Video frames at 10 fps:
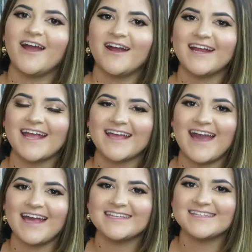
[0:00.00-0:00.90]
Alright
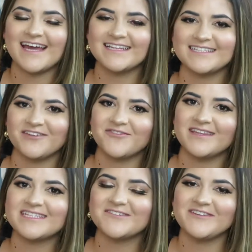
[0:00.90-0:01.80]
guys, that is it
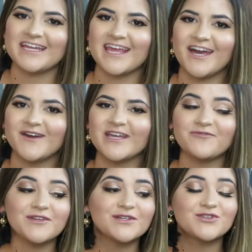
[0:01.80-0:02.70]
for this video.
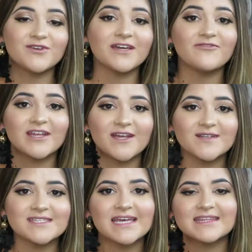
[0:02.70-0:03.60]
If you enjoy
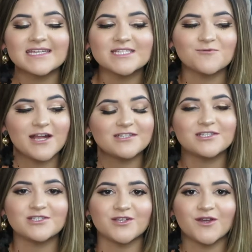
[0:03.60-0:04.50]
videos like this where I
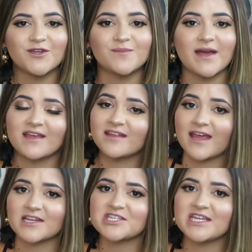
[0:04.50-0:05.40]
just show you my
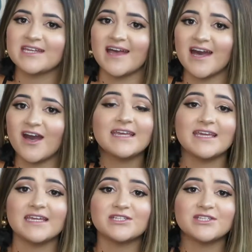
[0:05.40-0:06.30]
collection of
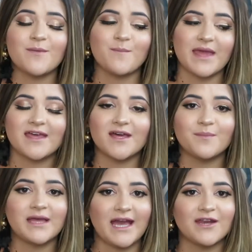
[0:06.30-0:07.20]
each
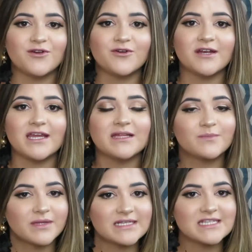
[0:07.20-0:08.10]
makeup category,
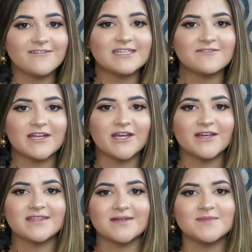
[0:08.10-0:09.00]
please give this
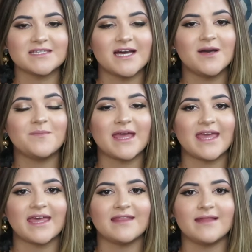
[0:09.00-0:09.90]
video a thumbs up
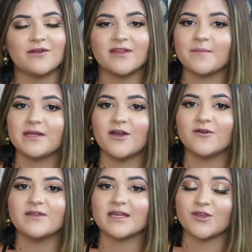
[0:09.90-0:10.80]
and that'll let me
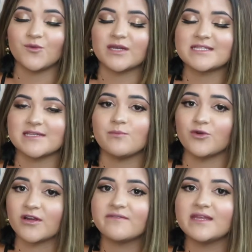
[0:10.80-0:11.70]
know that you want to see
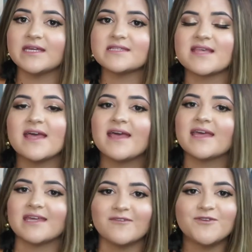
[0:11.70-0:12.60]
more of these.
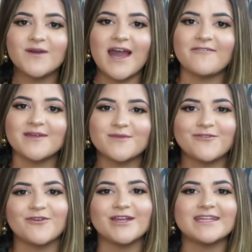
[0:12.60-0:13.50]
If you haven't,
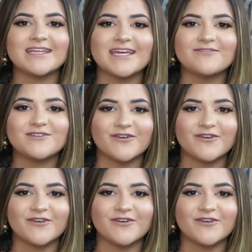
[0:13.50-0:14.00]
before you leave,